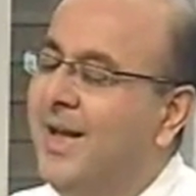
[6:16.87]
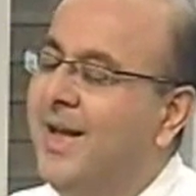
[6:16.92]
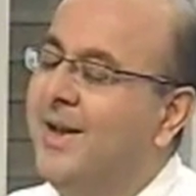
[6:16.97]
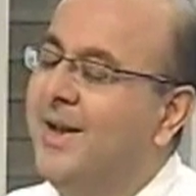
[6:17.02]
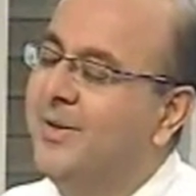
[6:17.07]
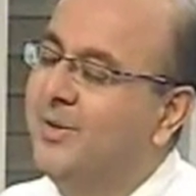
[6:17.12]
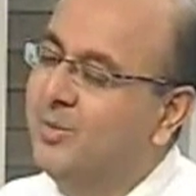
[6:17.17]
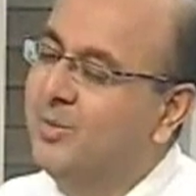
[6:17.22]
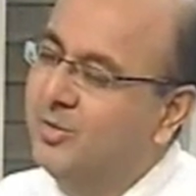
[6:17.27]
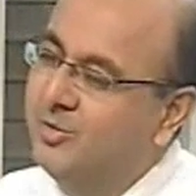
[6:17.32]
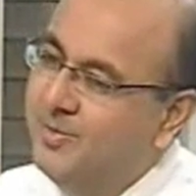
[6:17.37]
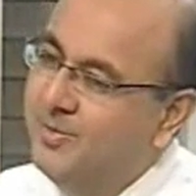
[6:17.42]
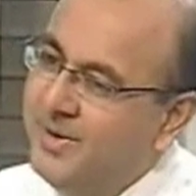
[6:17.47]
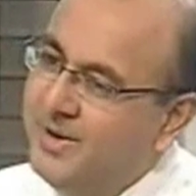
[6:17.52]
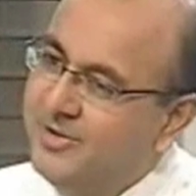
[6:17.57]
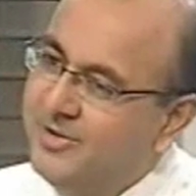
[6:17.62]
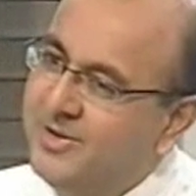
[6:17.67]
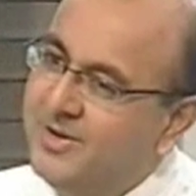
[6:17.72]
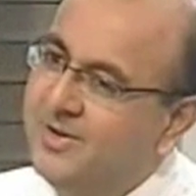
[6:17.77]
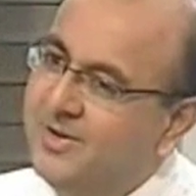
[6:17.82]
And those
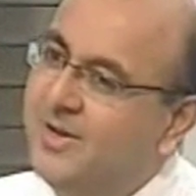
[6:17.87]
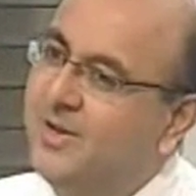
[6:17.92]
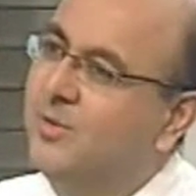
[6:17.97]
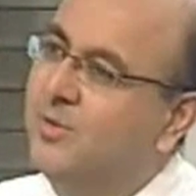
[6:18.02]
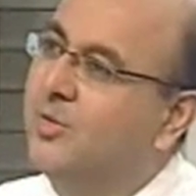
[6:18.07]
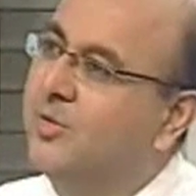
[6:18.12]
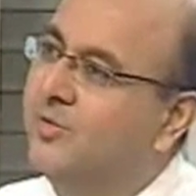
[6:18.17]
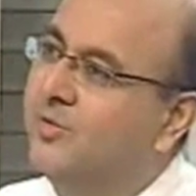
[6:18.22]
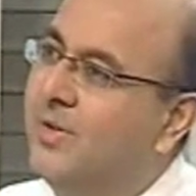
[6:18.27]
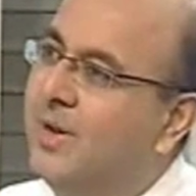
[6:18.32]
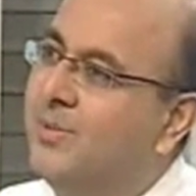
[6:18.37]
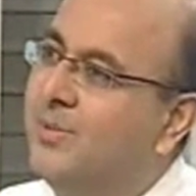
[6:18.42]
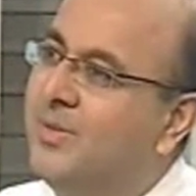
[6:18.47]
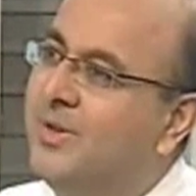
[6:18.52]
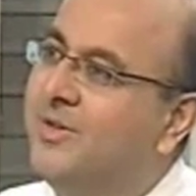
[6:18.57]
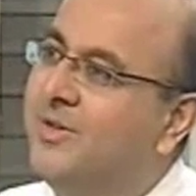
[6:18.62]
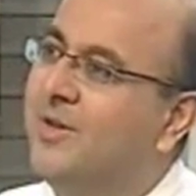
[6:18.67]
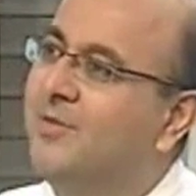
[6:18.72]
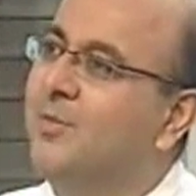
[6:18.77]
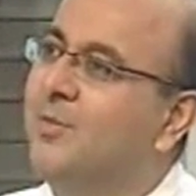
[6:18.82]
patients and those
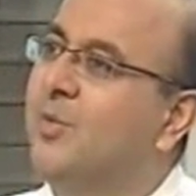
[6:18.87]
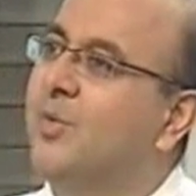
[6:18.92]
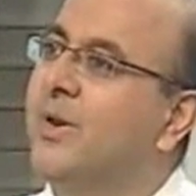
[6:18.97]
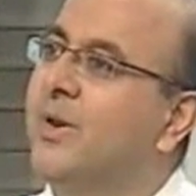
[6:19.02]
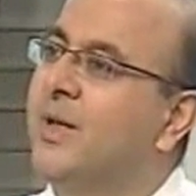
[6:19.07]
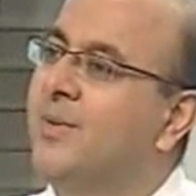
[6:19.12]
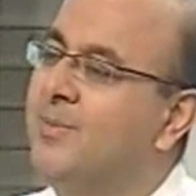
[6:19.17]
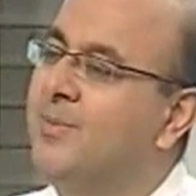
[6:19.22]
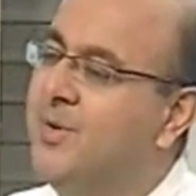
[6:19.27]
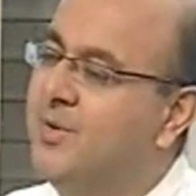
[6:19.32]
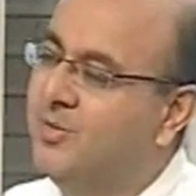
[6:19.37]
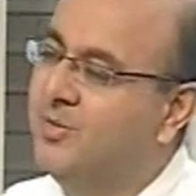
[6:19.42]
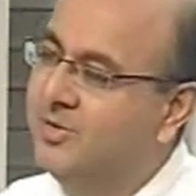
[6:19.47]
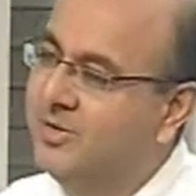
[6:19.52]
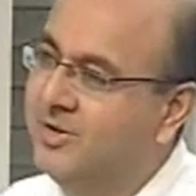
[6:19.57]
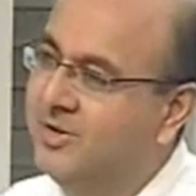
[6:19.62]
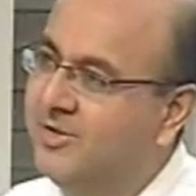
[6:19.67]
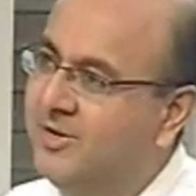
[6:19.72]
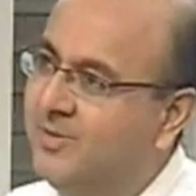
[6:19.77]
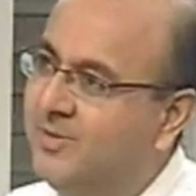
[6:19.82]
families have more immune
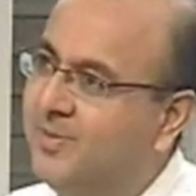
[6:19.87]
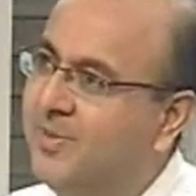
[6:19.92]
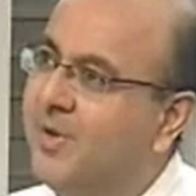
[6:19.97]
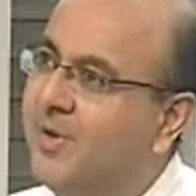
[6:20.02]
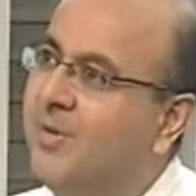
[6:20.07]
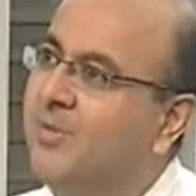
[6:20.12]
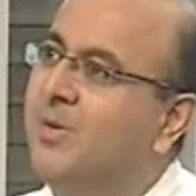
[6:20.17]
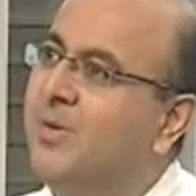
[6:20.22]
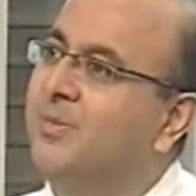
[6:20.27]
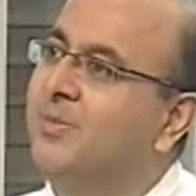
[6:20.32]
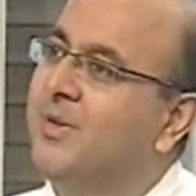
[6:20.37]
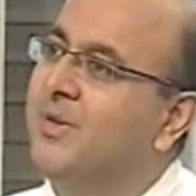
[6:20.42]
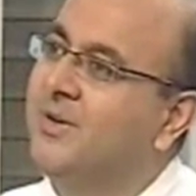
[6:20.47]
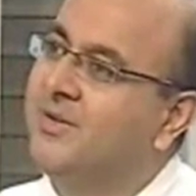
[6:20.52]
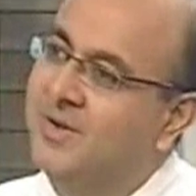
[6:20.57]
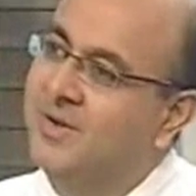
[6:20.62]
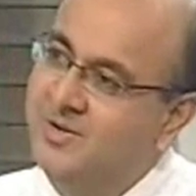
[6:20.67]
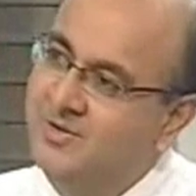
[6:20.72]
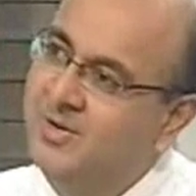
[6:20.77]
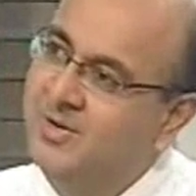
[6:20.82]
system problems
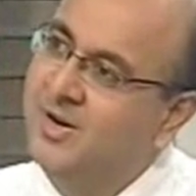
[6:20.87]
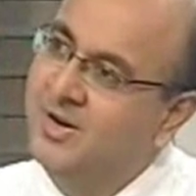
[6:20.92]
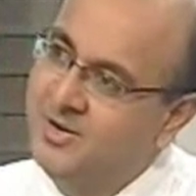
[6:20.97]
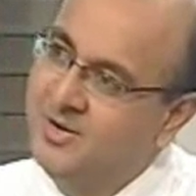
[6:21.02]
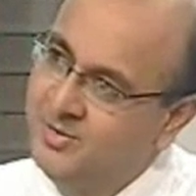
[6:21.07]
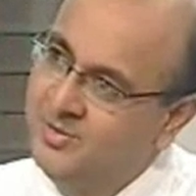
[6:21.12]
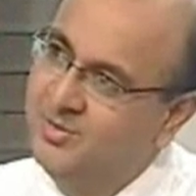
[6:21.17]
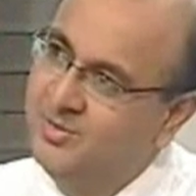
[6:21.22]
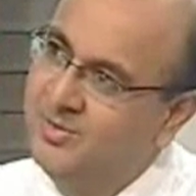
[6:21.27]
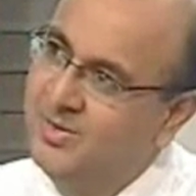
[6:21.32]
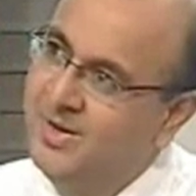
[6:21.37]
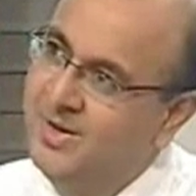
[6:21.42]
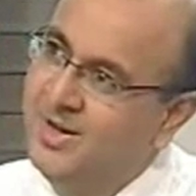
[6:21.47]
in general too.